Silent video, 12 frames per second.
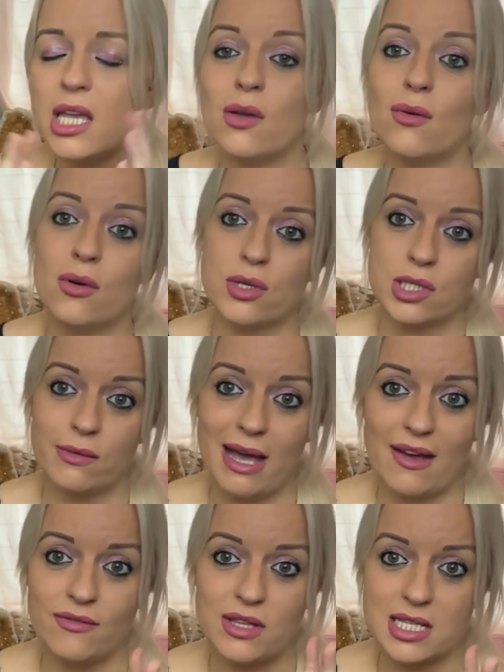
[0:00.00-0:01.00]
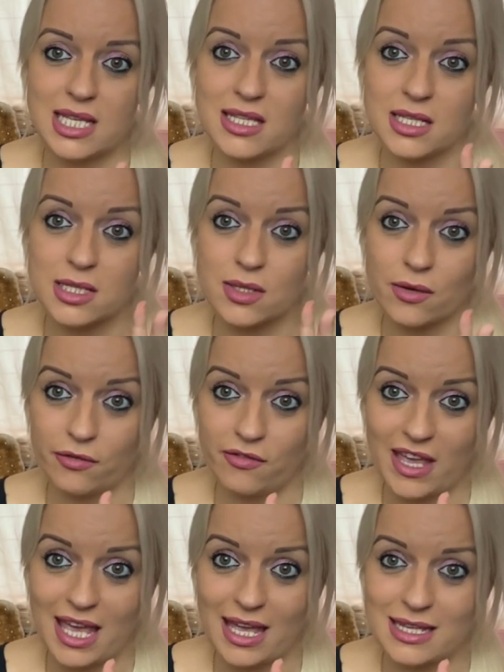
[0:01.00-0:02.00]
you also have these senses of
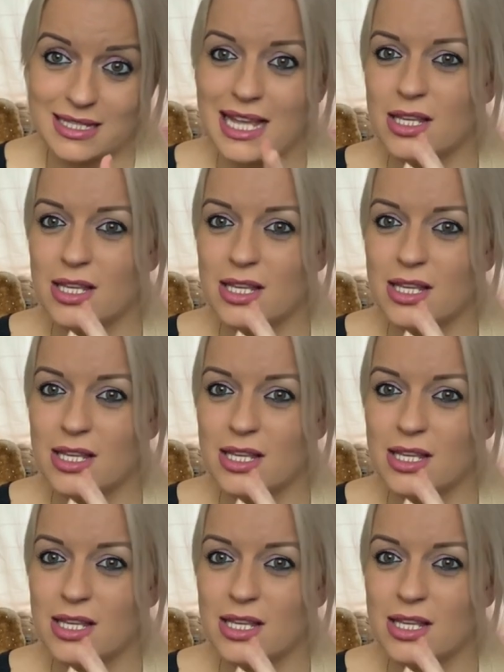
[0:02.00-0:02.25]
fears.